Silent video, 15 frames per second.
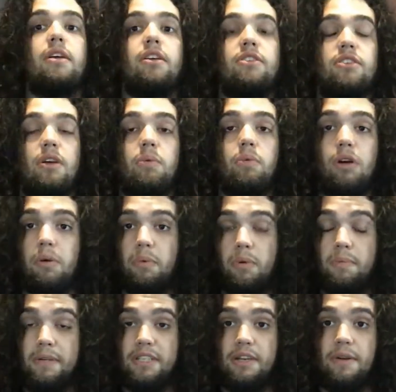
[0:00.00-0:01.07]
So what we'll
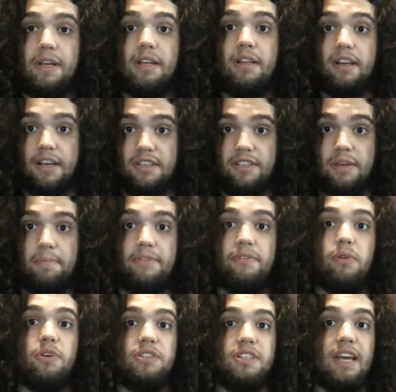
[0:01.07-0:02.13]
be doing, like I said
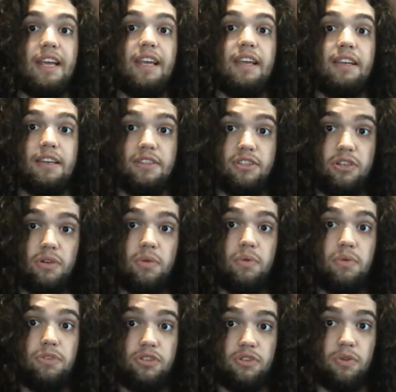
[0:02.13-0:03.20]
before, is taking a
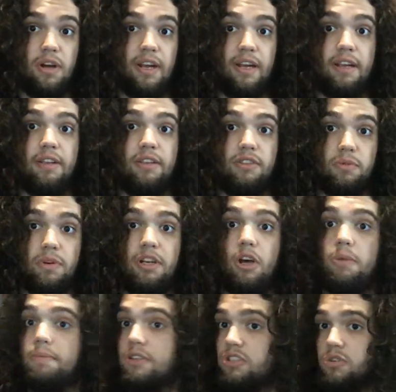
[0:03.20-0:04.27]
2-string,
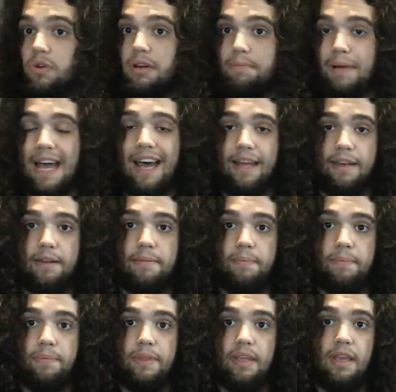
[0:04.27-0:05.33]
3-note per string pattern
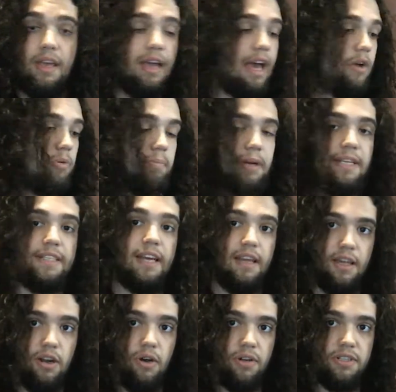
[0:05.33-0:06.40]
and repeating it
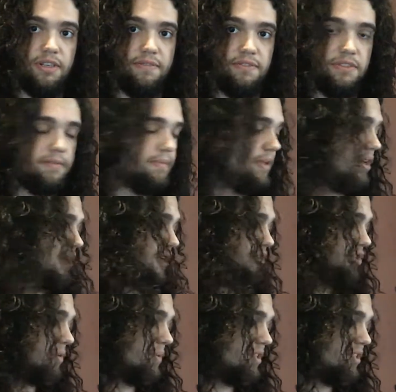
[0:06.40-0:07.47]
in octaves.
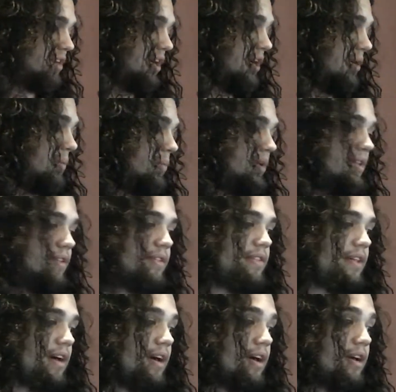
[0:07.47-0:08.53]
So we start
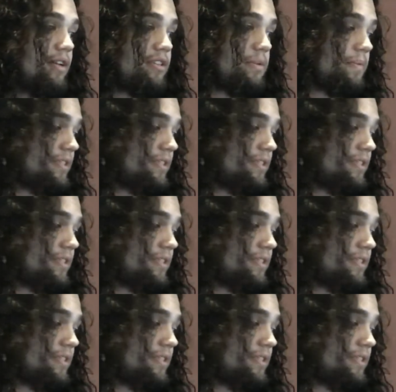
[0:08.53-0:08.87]
with, so